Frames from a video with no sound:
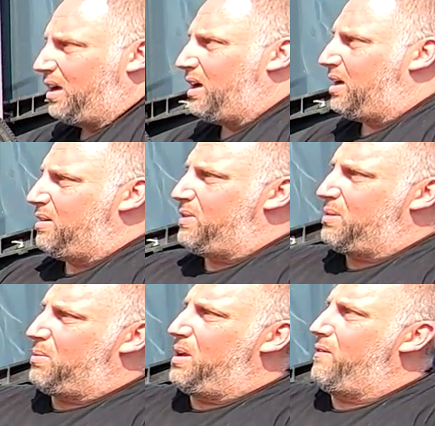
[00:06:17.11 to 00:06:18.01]
uh, even
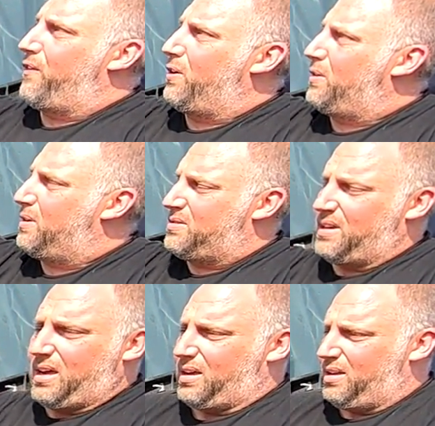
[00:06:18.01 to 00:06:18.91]
the reefer does
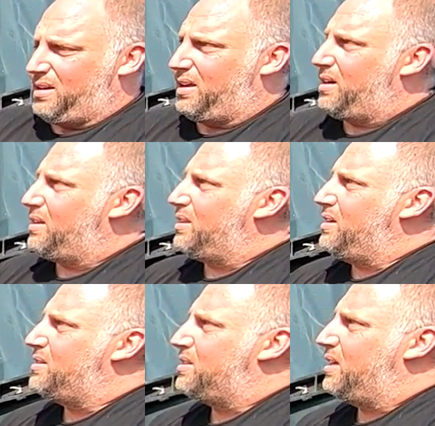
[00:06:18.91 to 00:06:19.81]
not hit any of
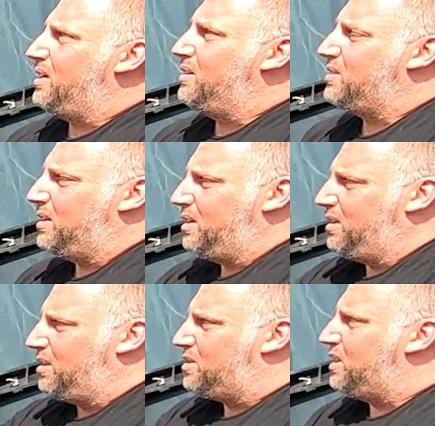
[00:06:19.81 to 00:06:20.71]
these things any
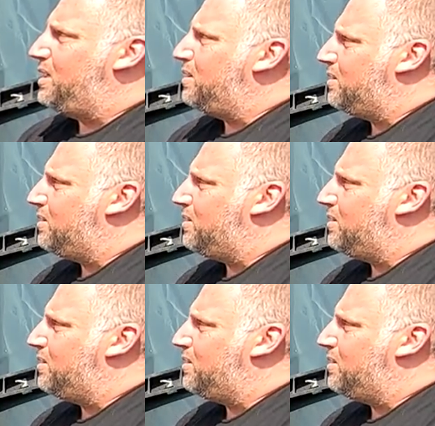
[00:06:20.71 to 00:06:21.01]
of the seat